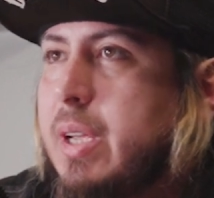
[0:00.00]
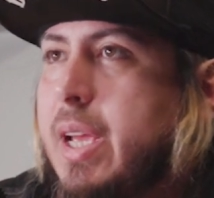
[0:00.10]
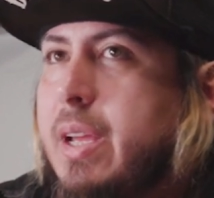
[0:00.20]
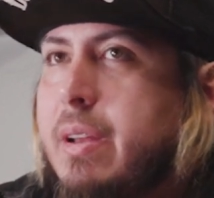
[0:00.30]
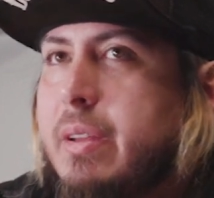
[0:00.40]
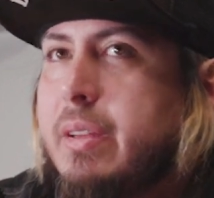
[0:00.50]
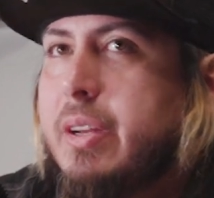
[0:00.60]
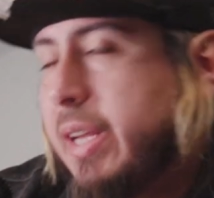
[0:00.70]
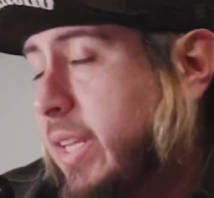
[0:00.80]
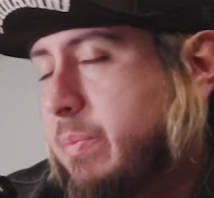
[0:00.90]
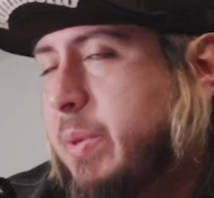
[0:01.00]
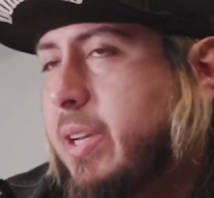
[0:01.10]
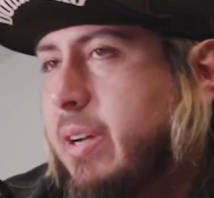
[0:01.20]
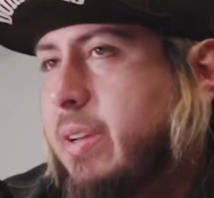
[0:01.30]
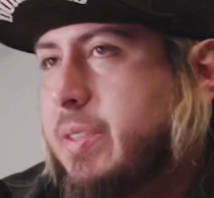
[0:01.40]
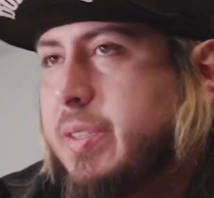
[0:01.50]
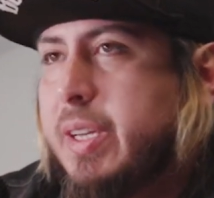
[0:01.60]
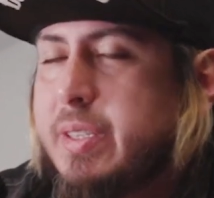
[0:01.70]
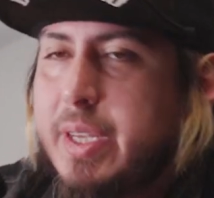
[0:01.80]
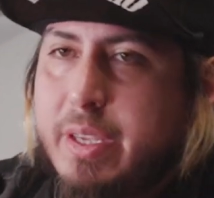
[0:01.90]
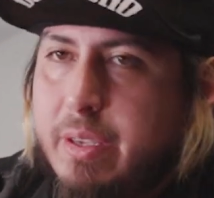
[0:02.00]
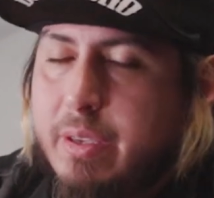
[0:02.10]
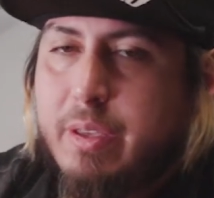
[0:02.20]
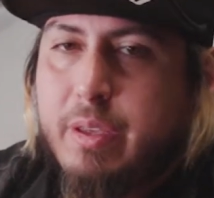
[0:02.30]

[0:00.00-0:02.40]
And it's because it's like,